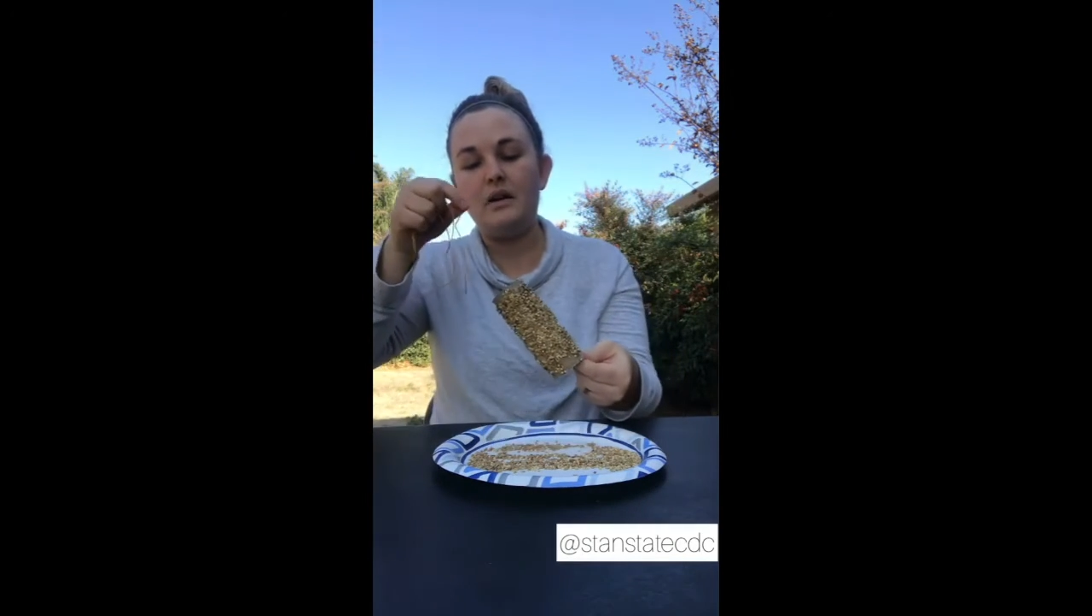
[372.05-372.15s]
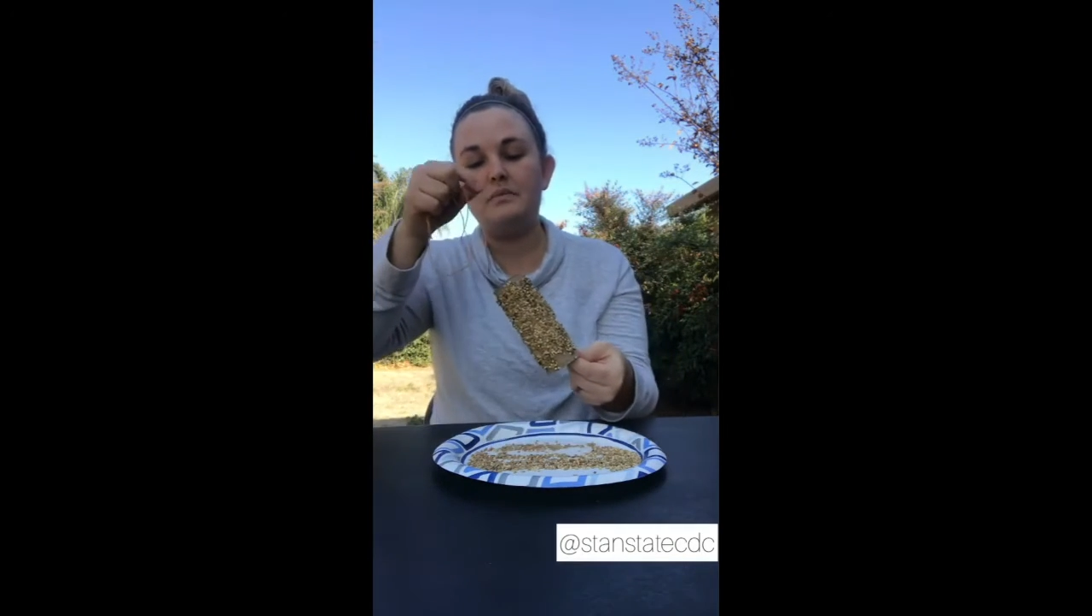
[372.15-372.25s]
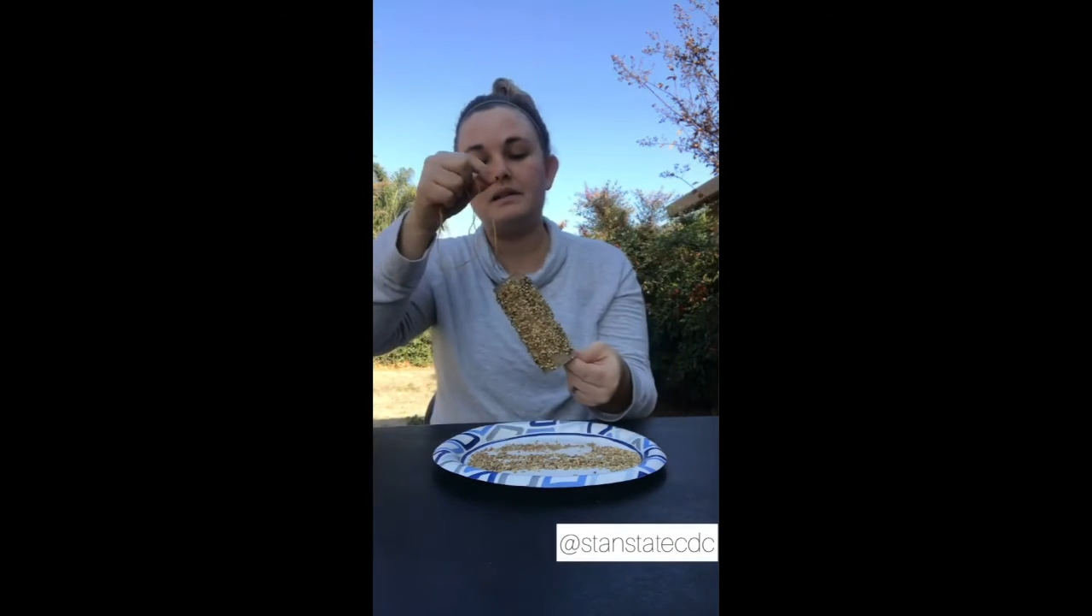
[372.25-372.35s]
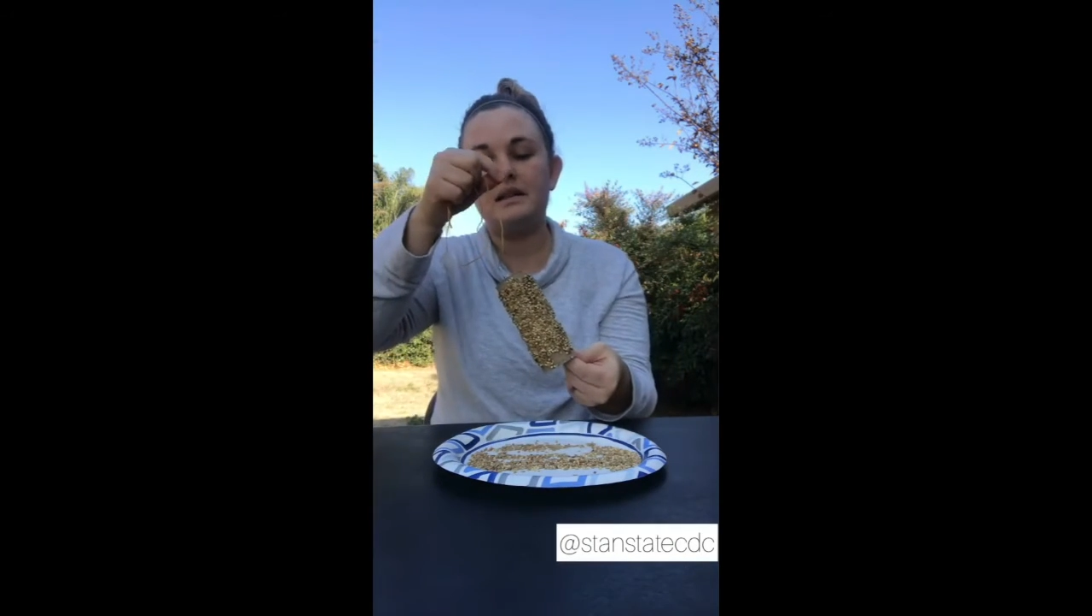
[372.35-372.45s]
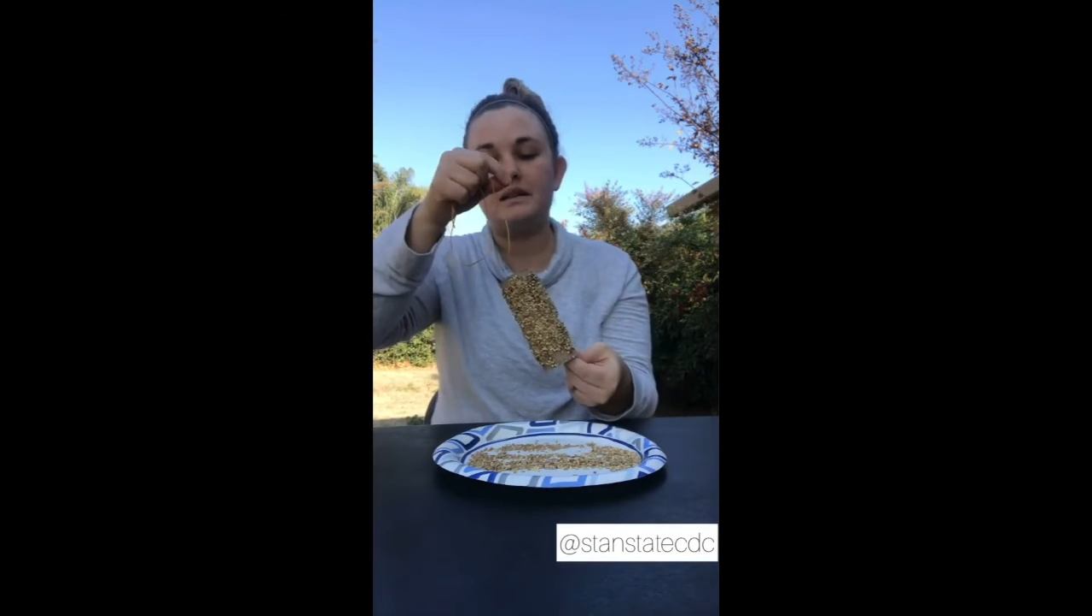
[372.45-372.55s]
I'm
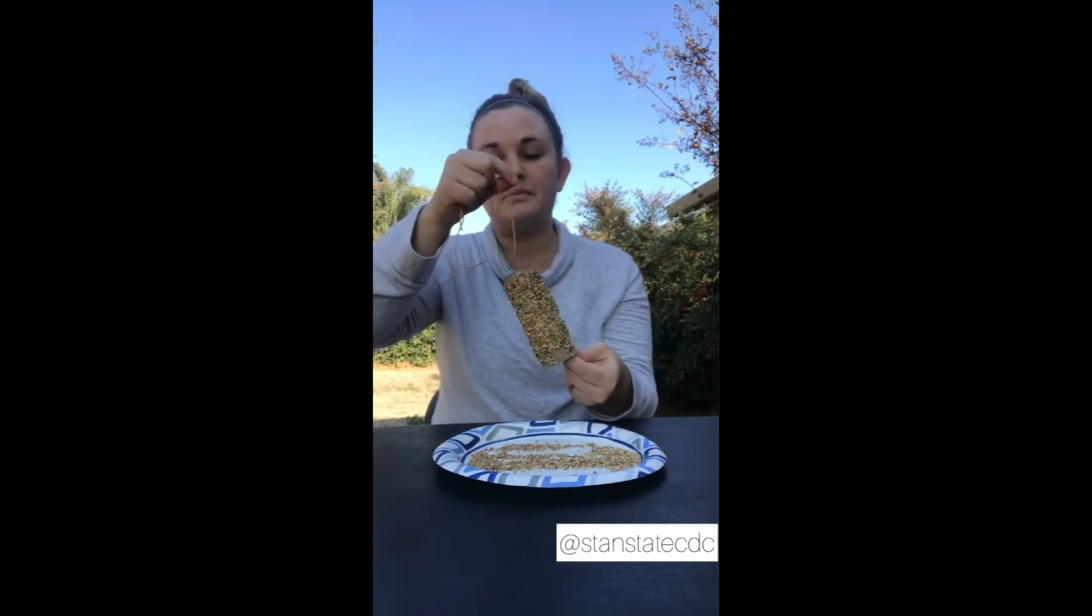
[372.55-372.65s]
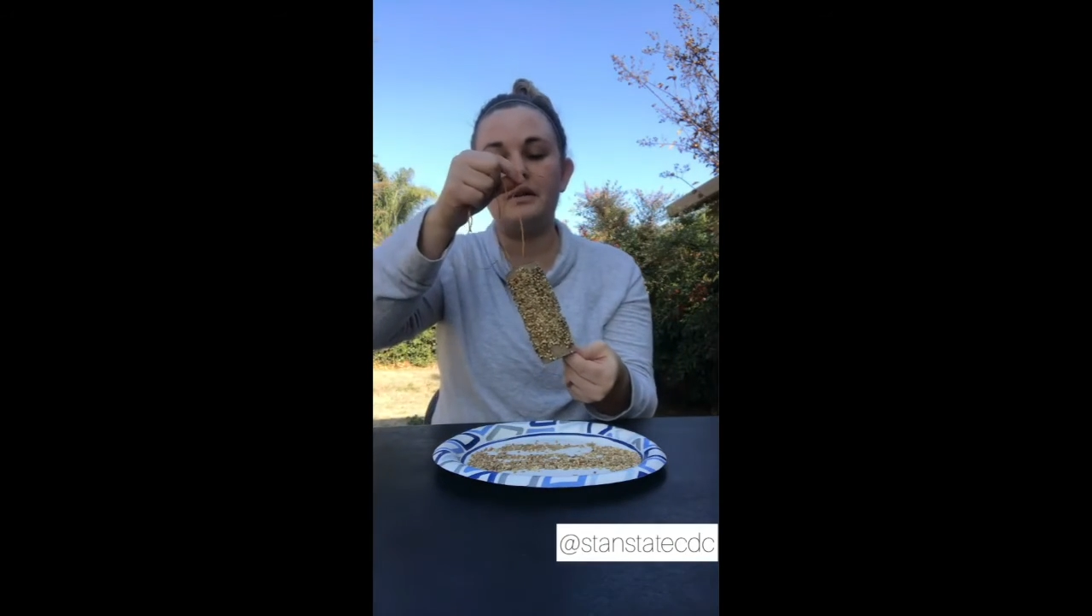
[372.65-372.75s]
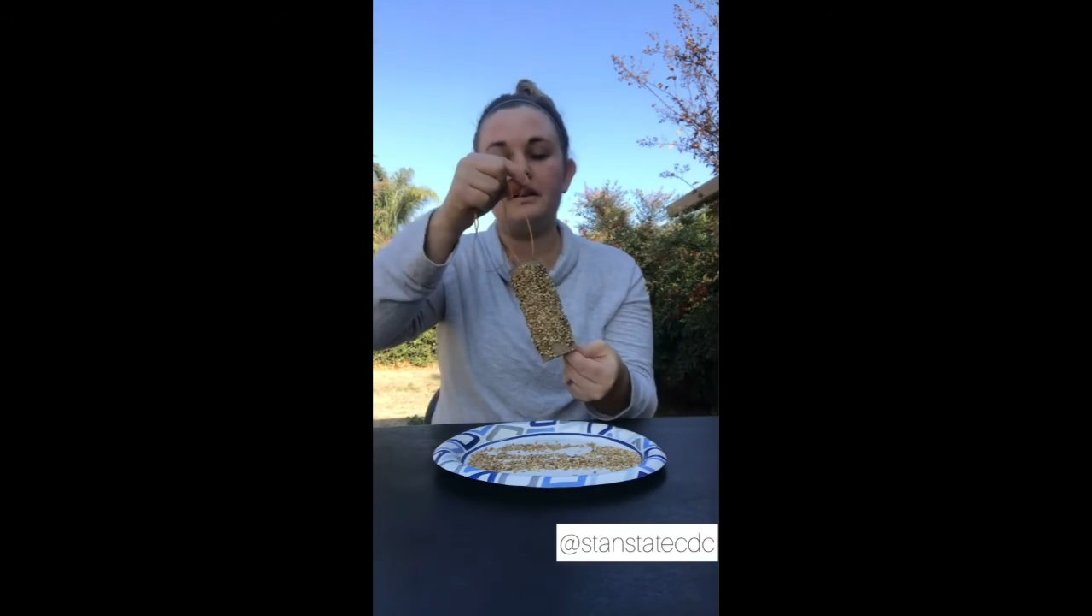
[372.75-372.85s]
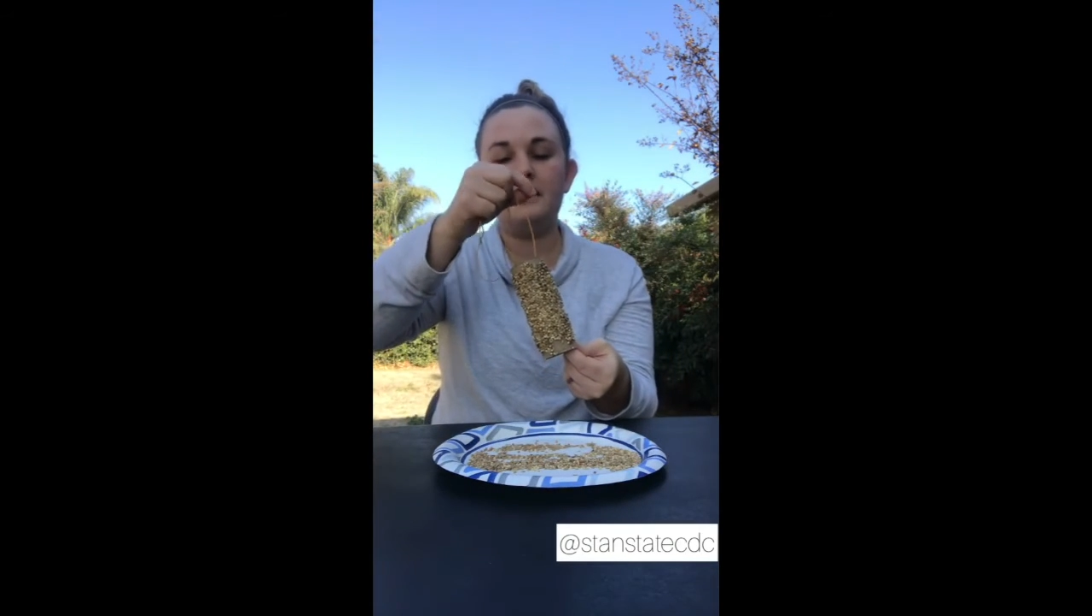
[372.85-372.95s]
just gonna put